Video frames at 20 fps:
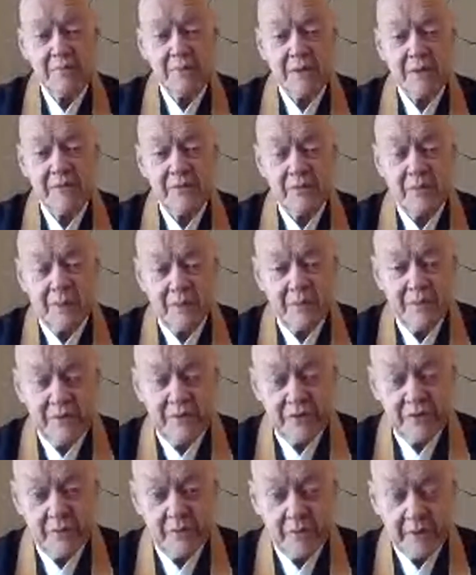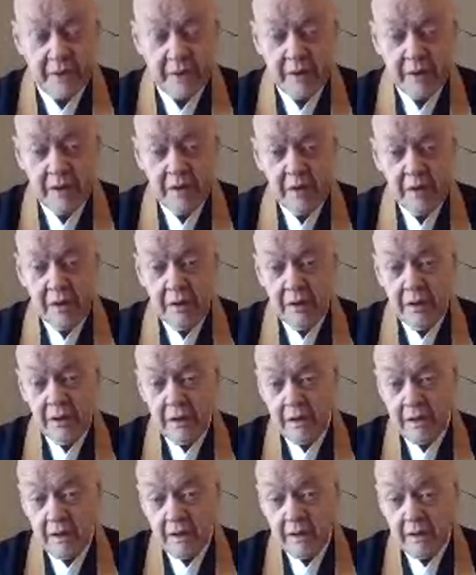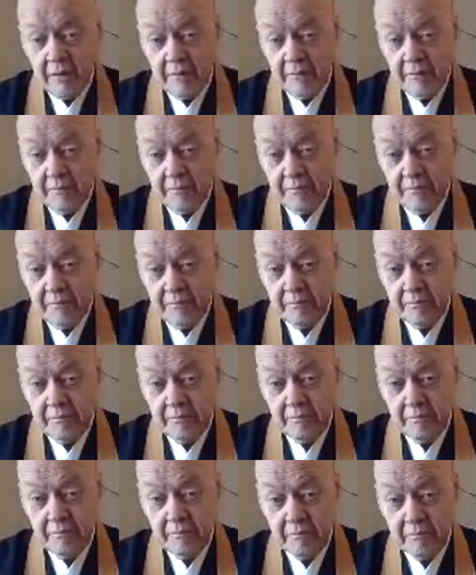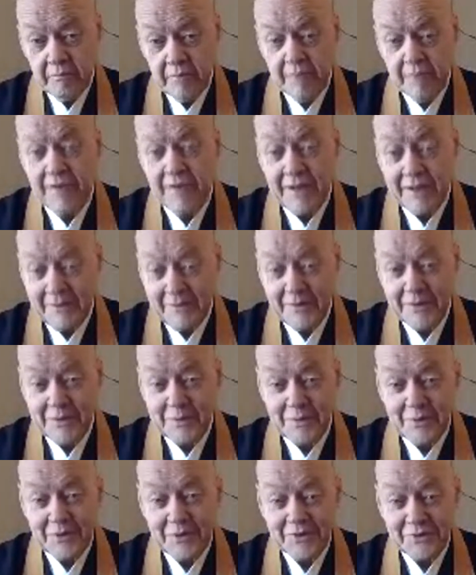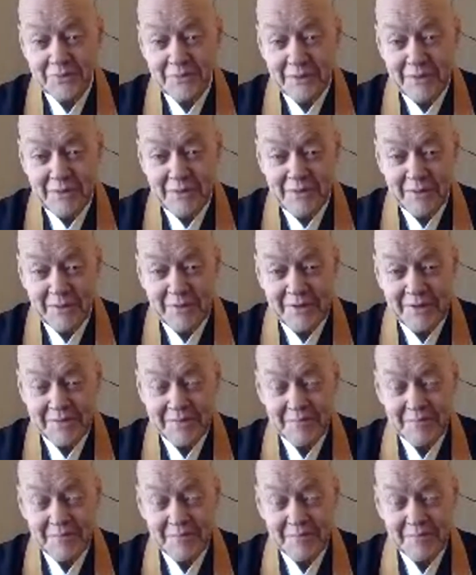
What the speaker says: But if you want to read something, I have a lot of other books you might want to read,